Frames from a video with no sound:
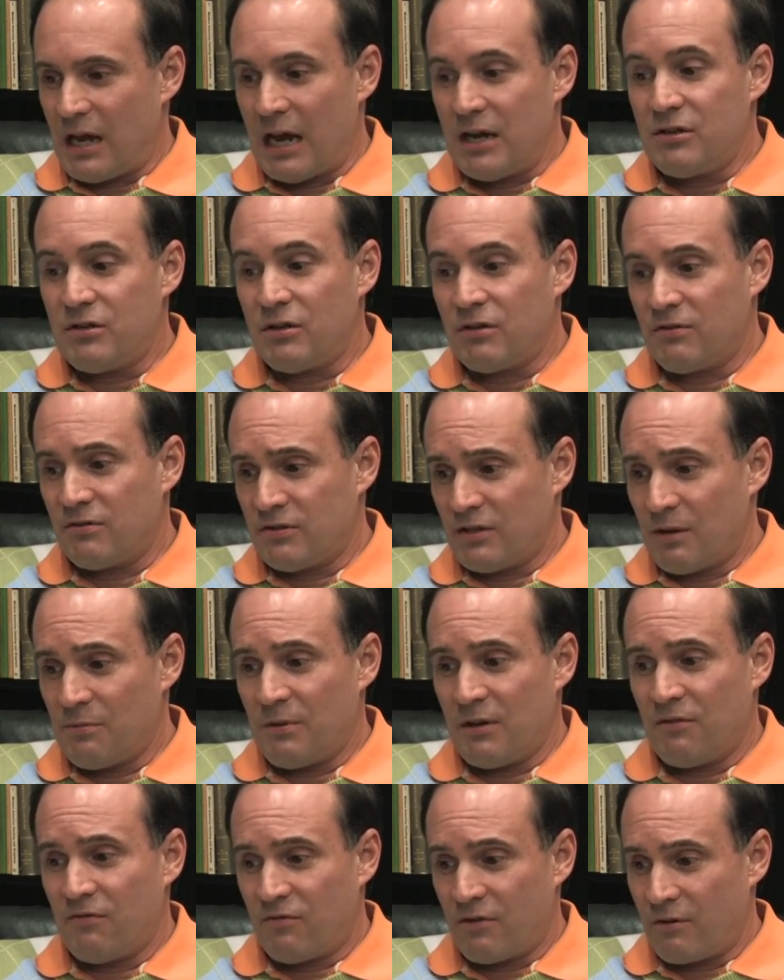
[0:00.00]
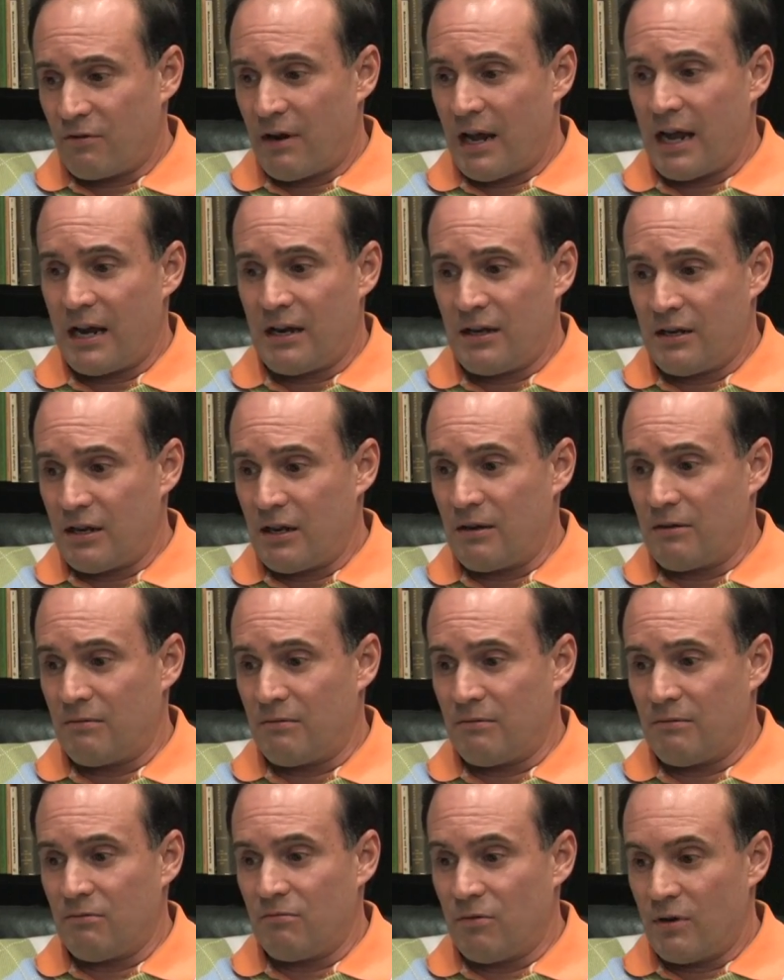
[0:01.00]
took something for granted that
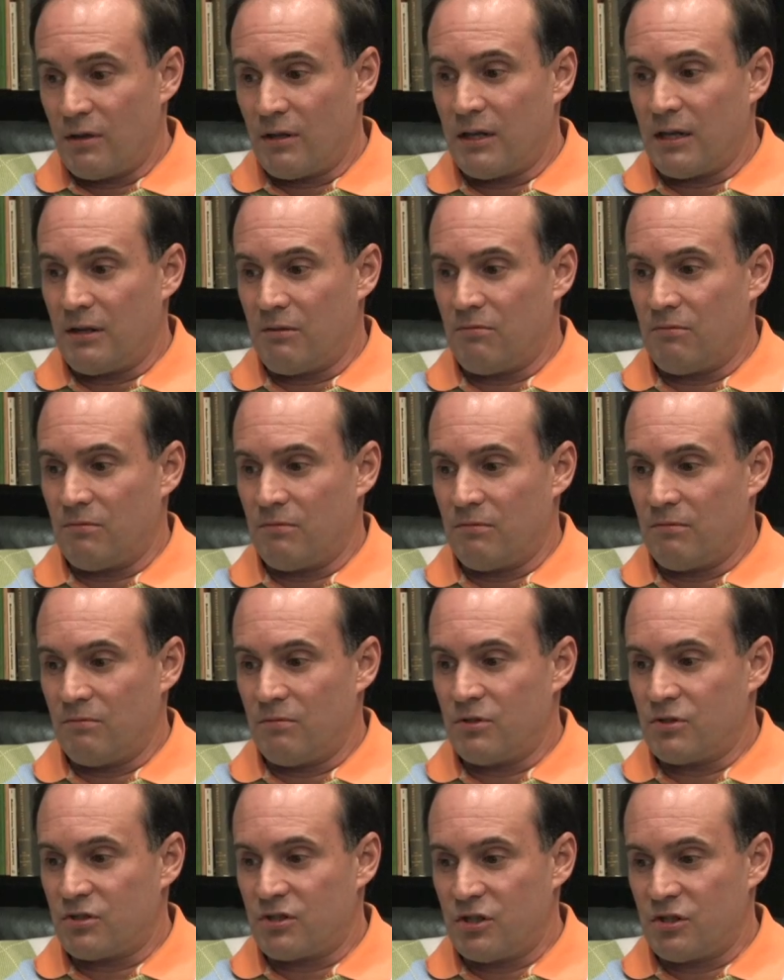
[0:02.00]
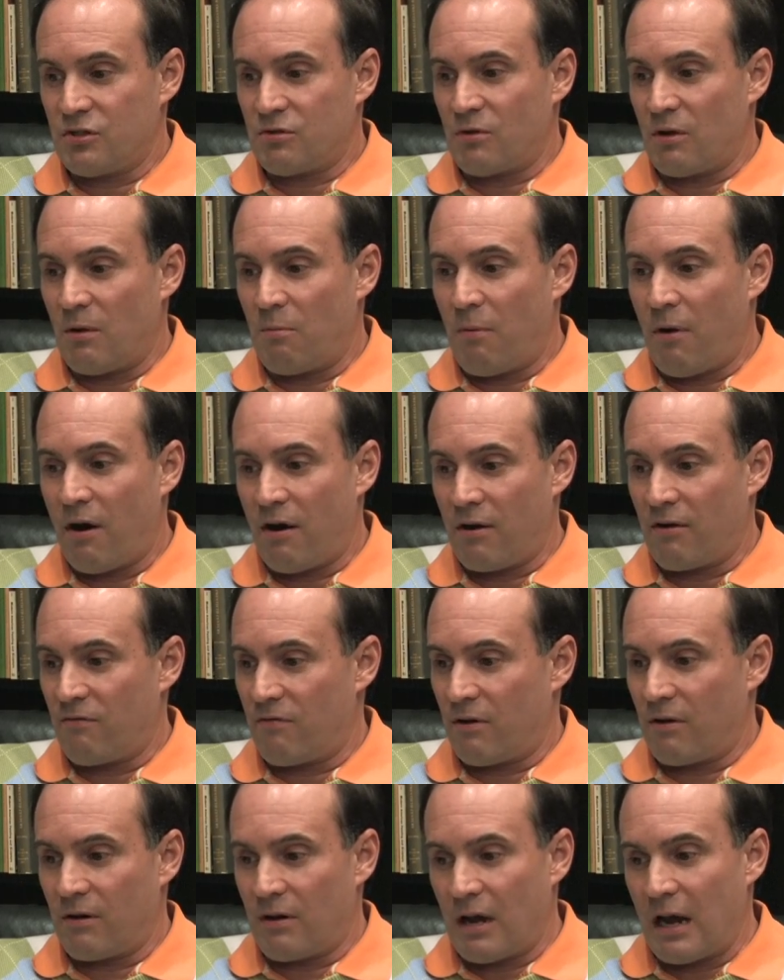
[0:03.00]
really was just a part of
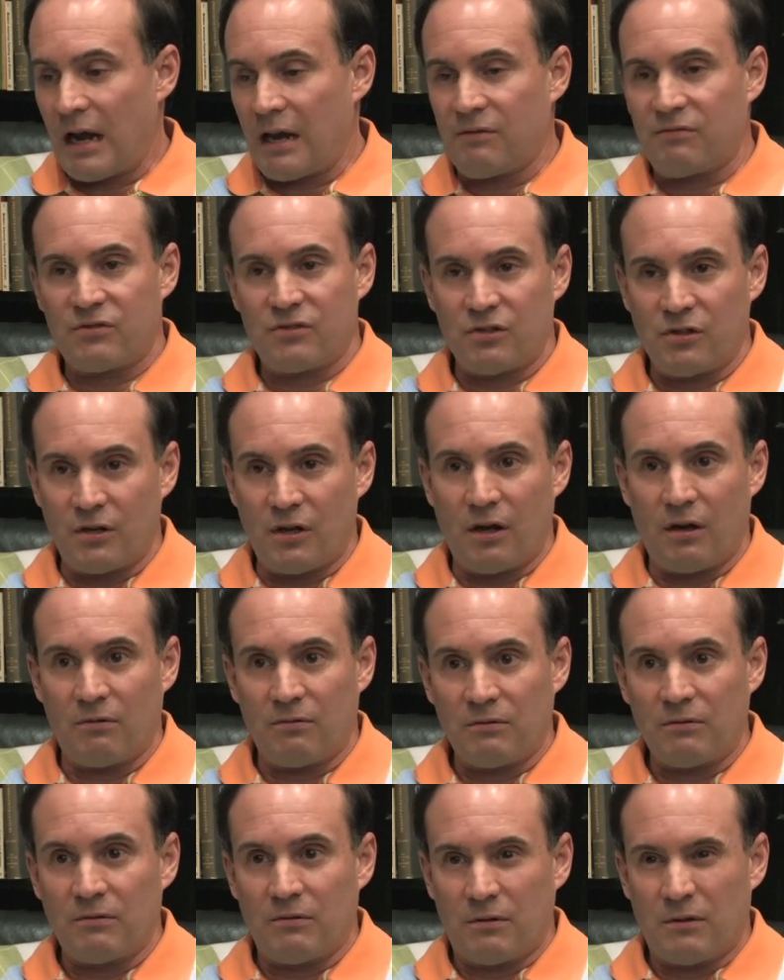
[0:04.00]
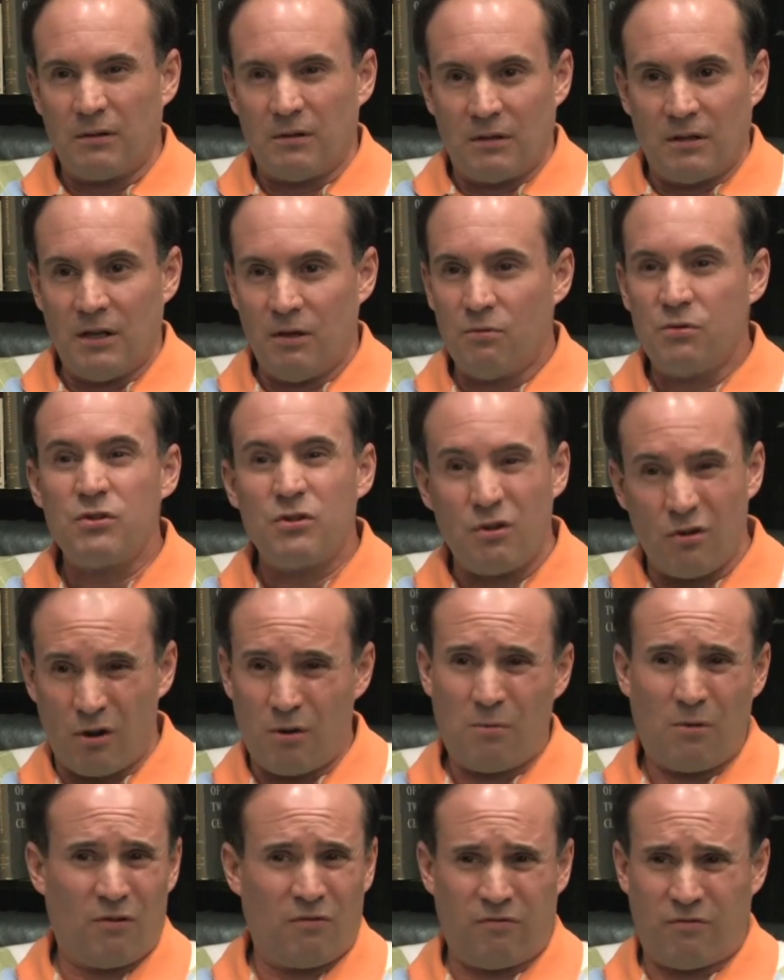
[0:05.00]
our lives, It was
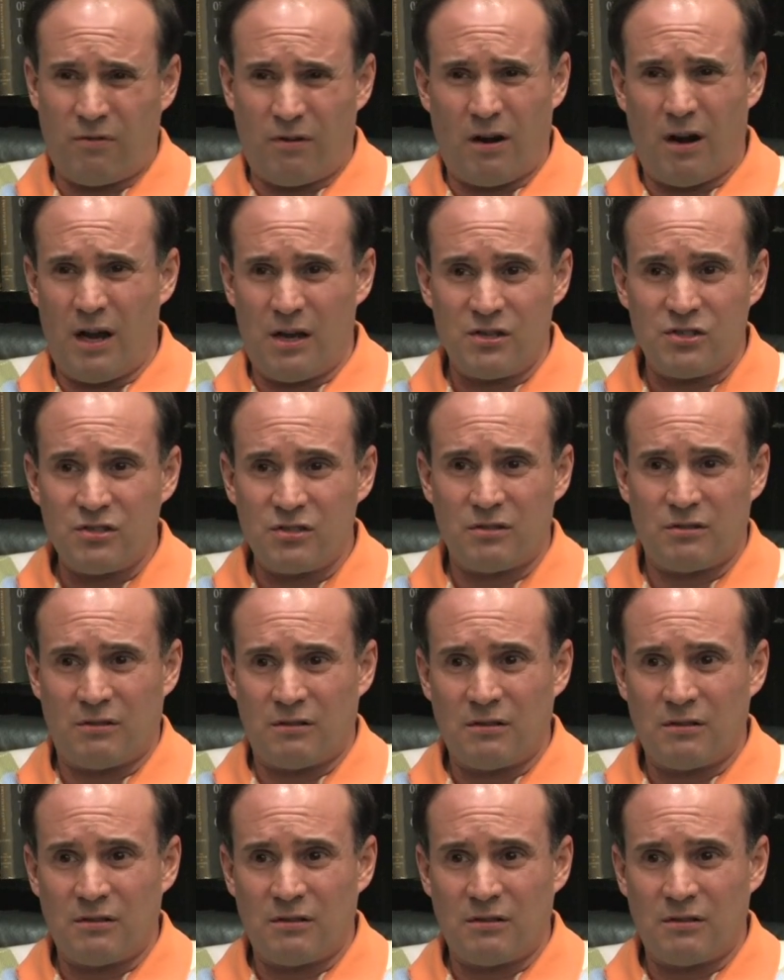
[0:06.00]
normal for us.